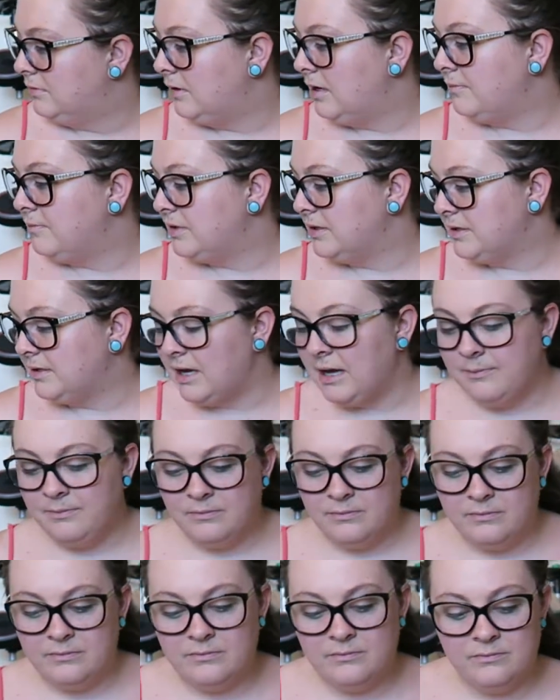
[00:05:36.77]
I'm just,
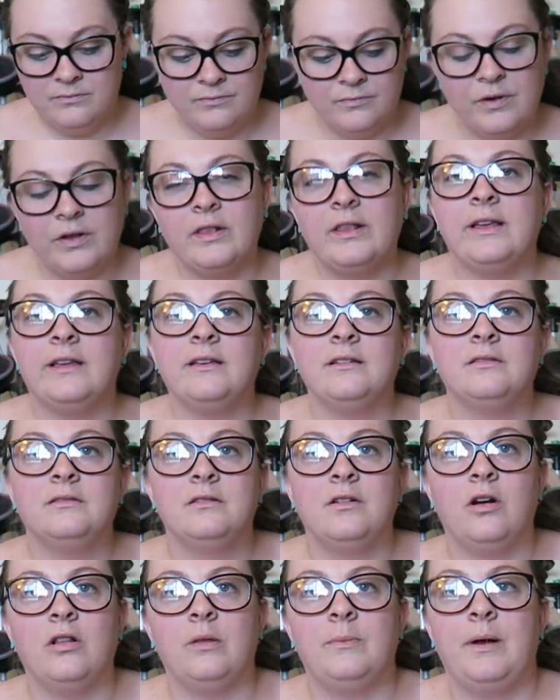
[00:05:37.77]
I'm really
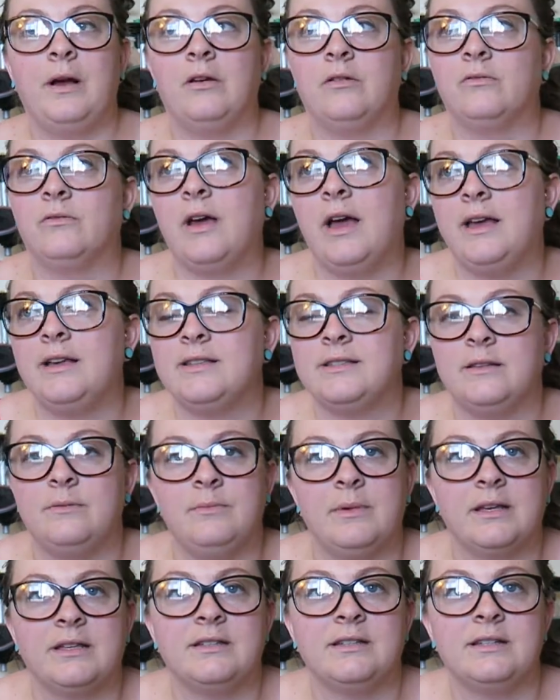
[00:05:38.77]
all about rice
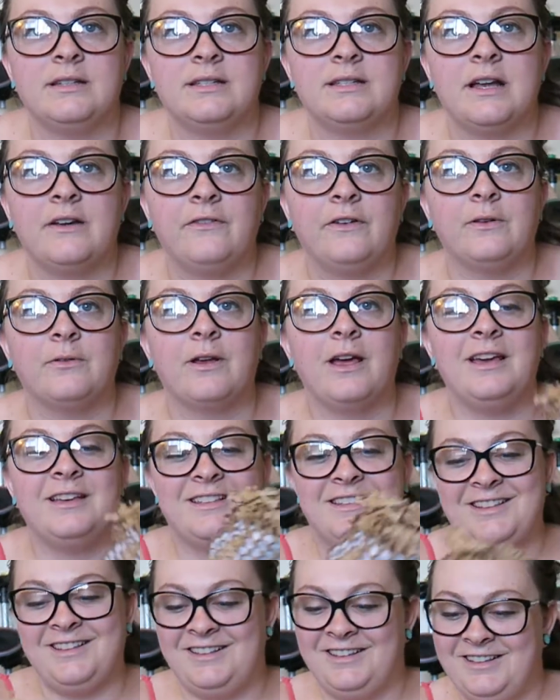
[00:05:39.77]
and mixing stuff in
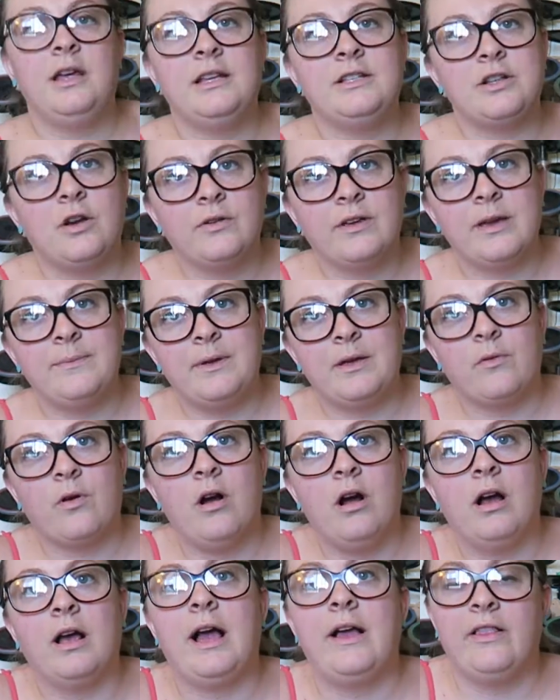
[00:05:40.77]
rice. And don't get me
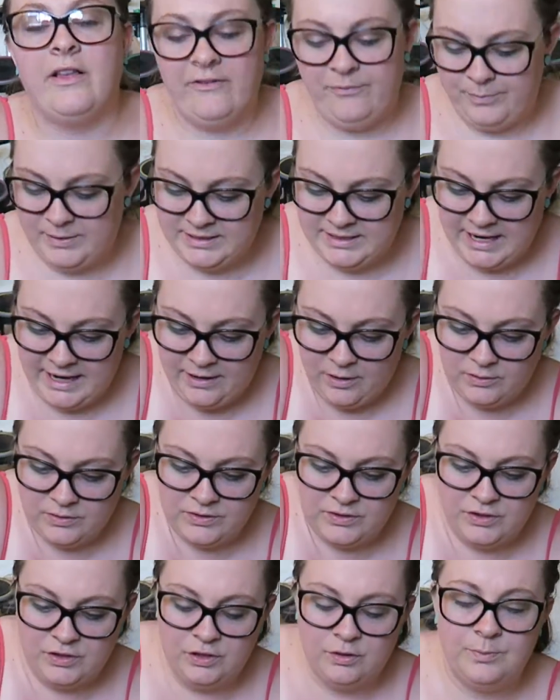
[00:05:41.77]
wrong, I love
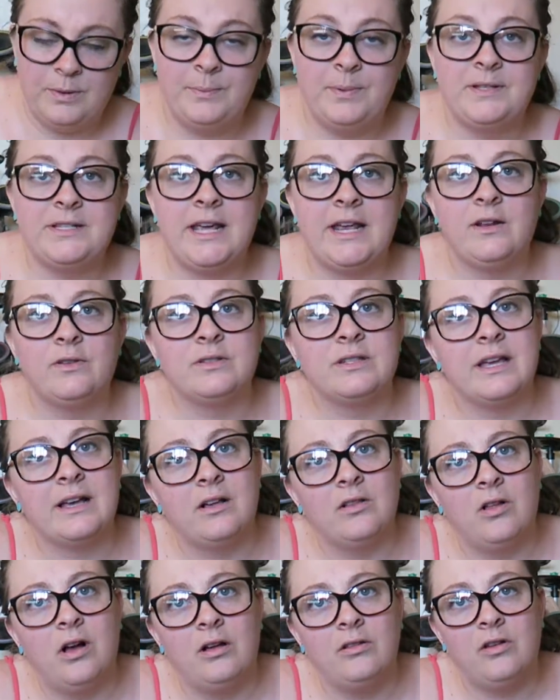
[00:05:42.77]
potatoes too, but potatoes take
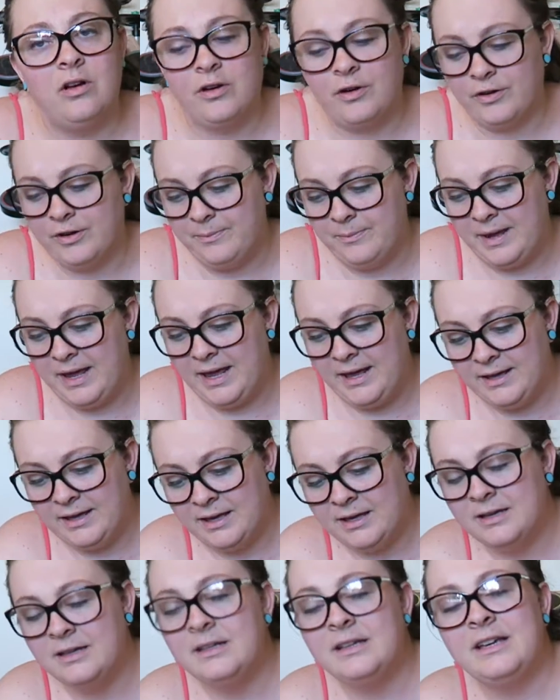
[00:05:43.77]
a lot longer to make
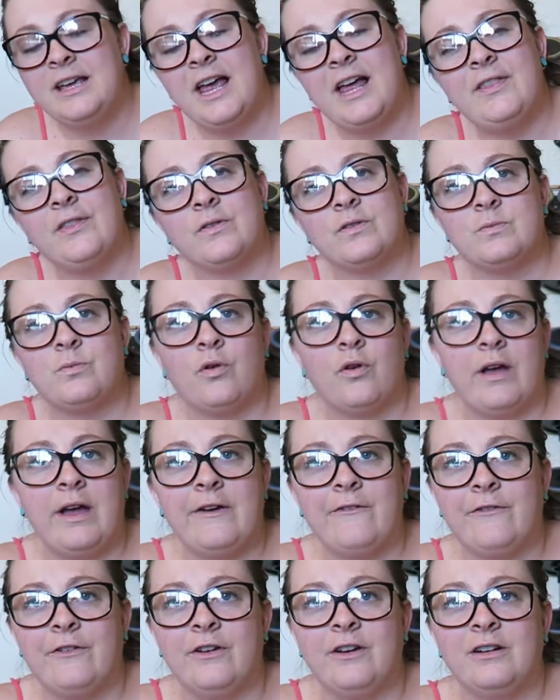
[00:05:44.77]
and they're more
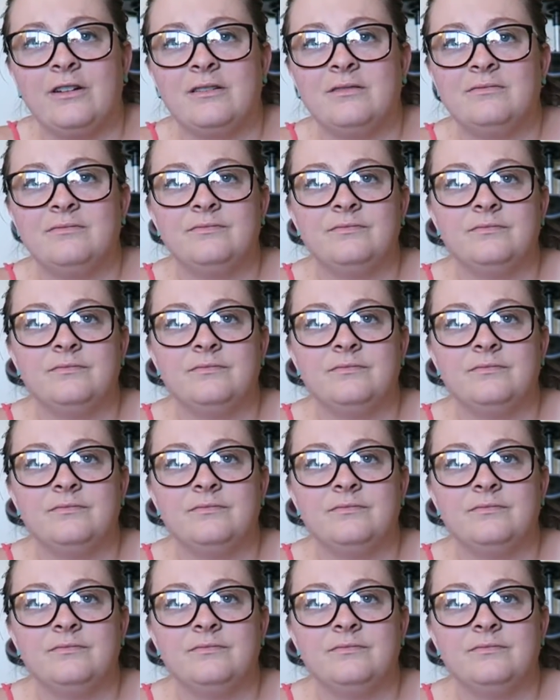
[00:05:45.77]
effort.